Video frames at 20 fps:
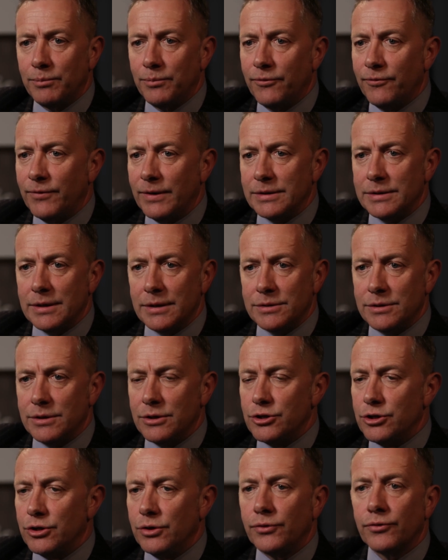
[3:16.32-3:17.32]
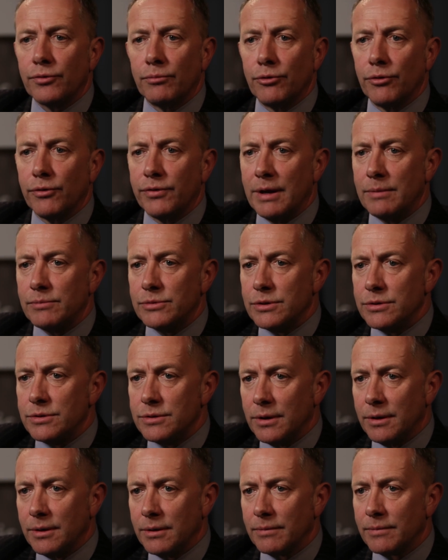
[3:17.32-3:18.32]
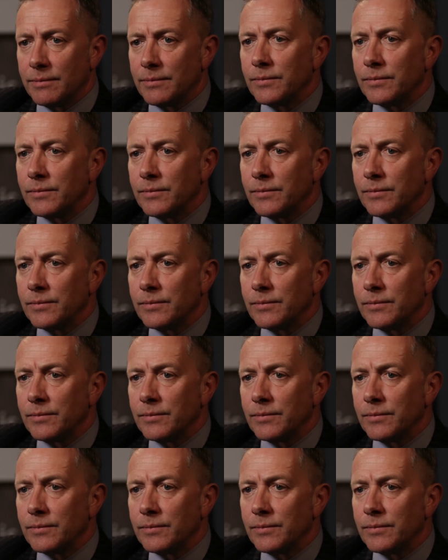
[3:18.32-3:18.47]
fantastic shoes from Northamptonshire.